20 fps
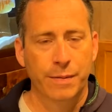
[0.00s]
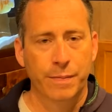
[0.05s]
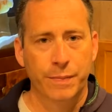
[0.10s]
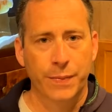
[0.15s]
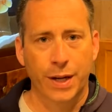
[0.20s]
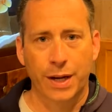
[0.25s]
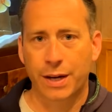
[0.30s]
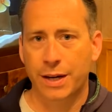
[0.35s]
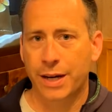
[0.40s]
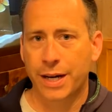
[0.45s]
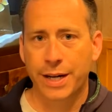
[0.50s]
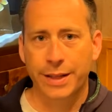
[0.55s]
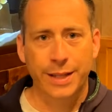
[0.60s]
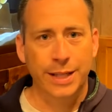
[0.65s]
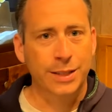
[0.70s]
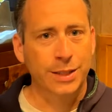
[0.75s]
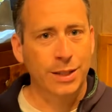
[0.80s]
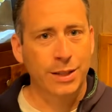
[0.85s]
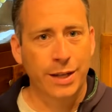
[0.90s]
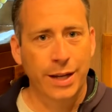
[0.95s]
All right,
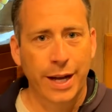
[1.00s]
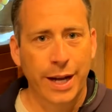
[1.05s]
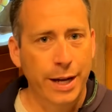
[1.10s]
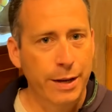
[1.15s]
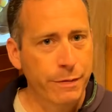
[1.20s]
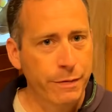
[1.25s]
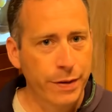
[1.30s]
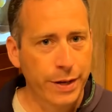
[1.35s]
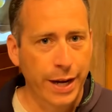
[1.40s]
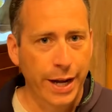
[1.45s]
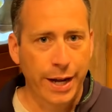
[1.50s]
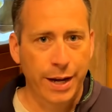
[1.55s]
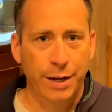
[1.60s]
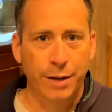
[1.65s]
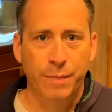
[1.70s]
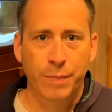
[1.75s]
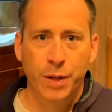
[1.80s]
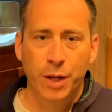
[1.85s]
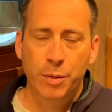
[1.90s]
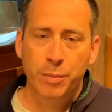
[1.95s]
that's all I have for now.
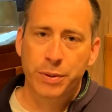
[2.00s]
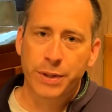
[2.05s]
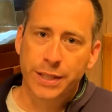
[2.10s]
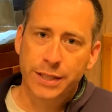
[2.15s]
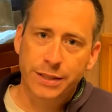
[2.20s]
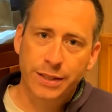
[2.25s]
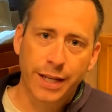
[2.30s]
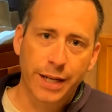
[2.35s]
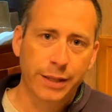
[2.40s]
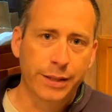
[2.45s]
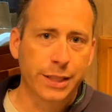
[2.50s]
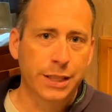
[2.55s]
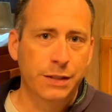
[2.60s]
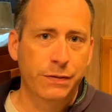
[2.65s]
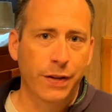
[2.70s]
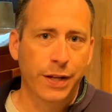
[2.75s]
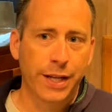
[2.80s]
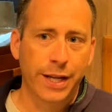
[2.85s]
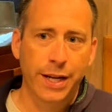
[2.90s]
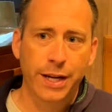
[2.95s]
Please like this
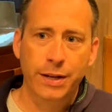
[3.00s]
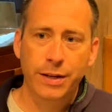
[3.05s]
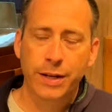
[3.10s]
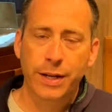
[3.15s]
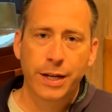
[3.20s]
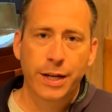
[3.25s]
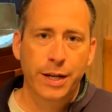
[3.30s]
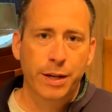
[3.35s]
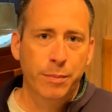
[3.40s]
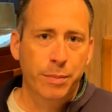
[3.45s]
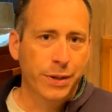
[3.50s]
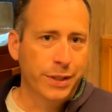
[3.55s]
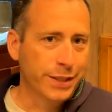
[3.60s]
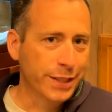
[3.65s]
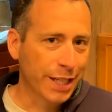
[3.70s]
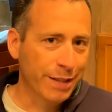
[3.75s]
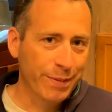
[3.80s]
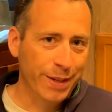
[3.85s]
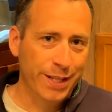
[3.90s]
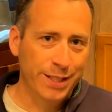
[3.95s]
video, please
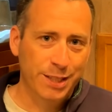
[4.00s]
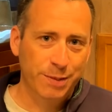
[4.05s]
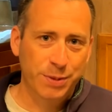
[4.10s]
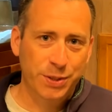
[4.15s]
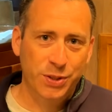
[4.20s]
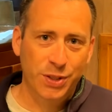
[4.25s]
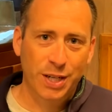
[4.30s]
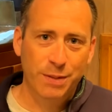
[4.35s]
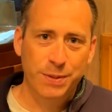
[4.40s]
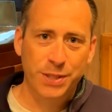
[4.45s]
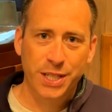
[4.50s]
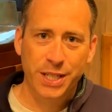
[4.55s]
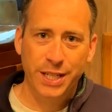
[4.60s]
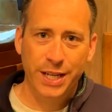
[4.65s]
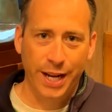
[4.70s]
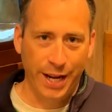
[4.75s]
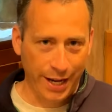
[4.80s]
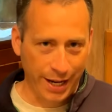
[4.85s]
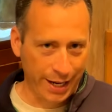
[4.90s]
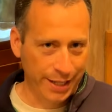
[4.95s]
give me a subscription,
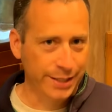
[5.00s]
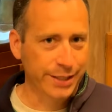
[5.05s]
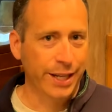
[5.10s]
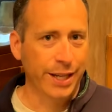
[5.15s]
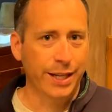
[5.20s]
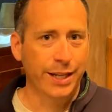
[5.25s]
and take